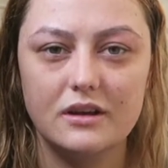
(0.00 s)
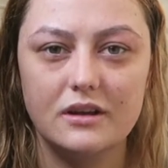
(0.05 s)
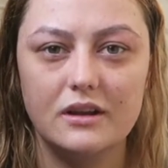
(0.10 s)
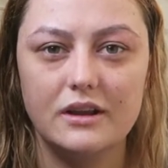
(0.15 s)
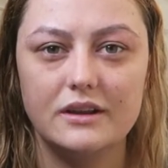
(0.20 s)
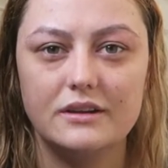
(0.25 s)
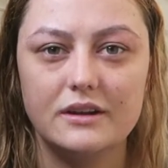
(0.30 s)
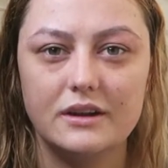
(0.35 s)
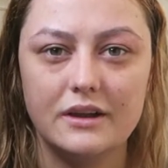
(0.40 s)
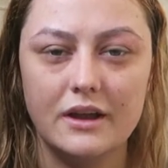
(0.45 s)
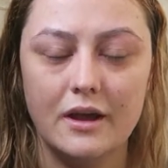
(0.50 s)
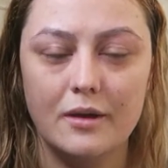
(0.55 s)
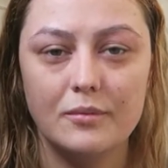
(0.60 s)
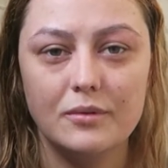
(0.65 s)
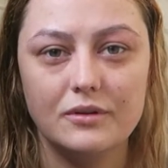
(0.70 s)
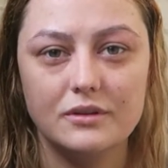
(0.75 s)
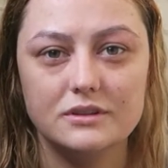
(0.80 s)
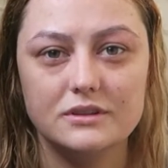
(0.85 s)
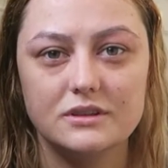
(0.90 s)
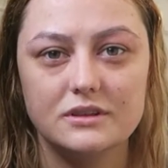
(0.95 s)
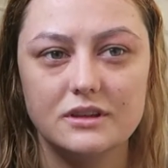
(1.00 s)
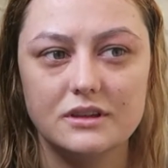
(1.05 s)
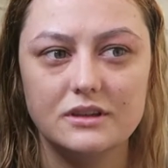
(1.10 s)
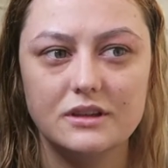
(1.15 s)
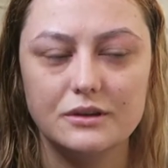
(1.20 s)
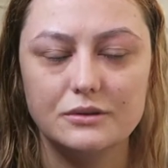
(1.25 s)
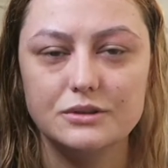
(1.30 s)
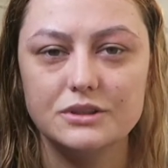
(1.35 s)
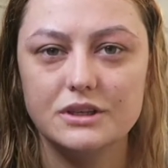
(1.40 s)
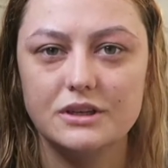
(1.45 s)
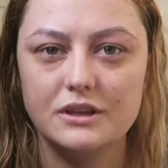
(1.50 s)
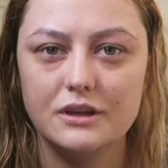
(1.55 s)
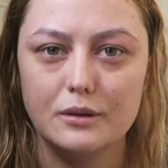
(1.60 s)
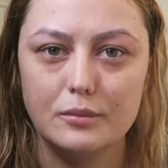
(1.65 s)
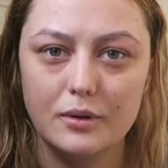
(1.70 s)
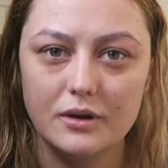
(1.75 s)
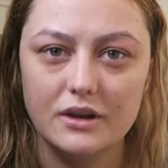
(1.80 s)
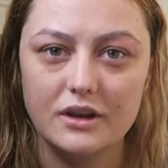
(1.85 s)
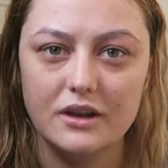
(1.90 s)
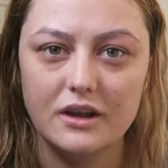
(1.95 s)
like, they're chemicals and they do shit to
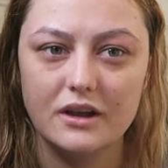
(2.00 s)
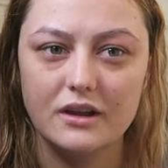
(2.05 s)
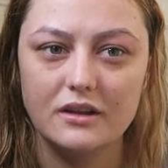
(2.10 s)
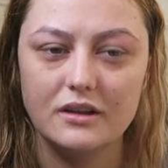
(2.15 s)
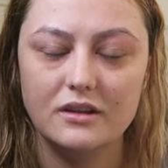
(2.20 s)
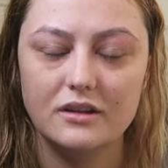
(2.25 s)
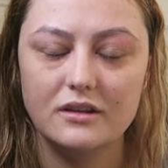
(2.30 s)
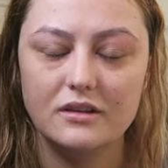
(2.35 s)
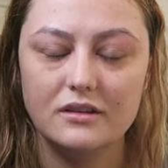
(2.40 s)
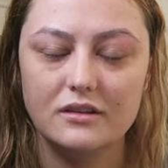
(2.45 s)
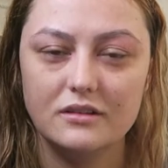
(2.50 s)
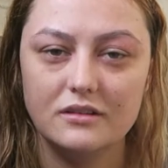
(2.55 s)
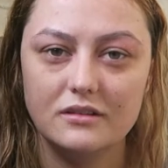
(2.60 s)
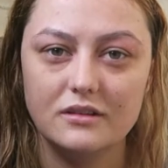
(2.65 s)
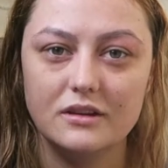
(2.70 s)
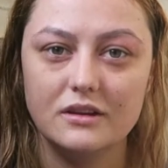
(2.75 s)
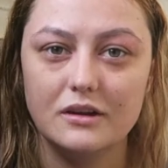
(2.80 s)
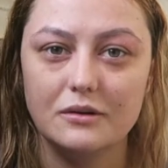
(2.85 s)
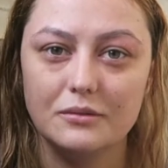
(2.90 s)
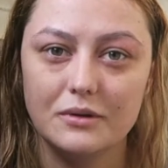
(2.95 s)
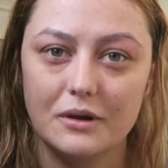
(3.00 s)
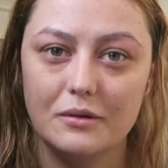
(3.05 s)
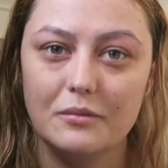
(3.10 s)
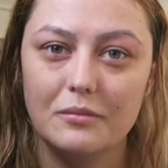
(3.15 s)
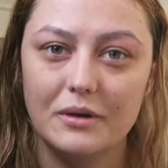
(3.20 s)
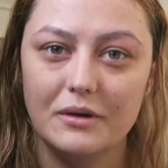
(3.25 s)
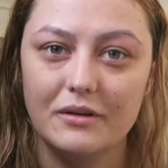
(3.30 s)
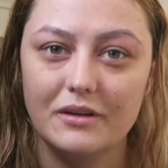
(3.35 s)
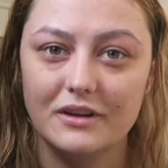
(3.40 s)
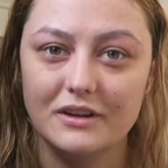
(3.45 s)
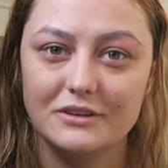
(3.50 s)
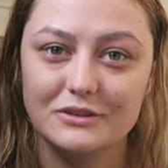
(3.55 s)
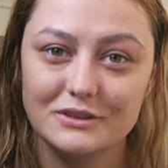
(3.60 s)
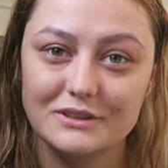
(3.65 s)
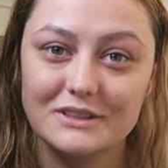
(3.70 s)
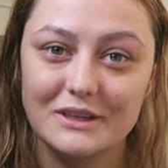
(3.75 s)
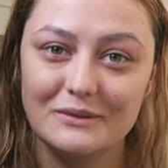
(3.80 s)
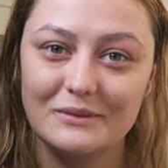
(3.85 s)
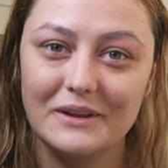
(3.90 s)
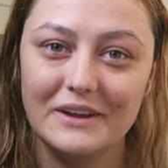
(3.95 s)
your body that you don't know about, and I
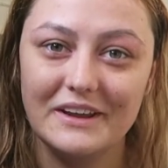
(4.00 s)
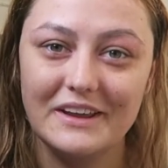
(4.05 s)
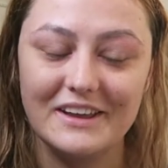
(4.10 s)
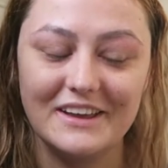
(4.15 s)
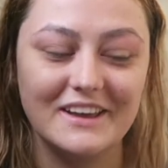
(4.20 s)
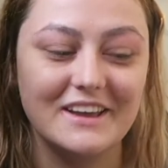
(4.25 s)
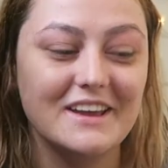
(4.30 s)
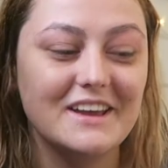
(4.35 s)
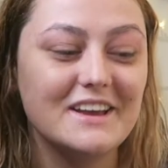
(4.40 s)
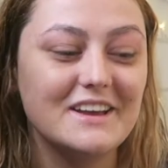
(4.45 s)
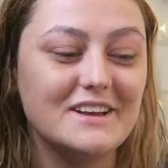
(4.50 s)
just don't like it.